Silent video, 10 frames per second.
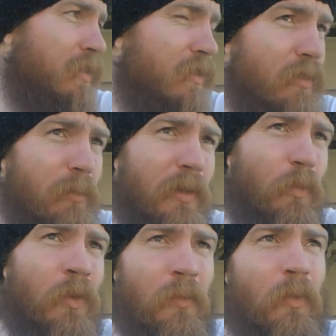just a little bit
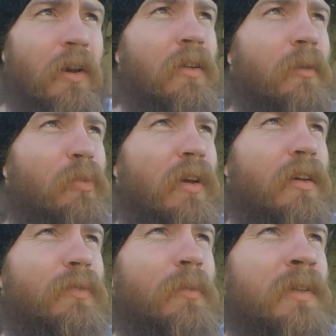of warm water, and
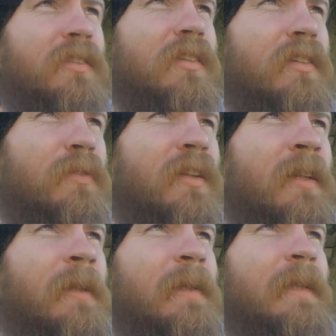prayed for me and stuff.
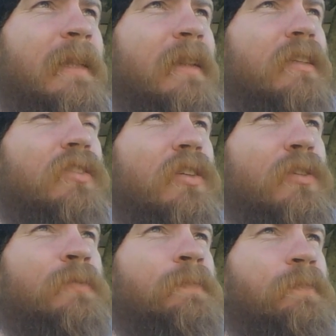So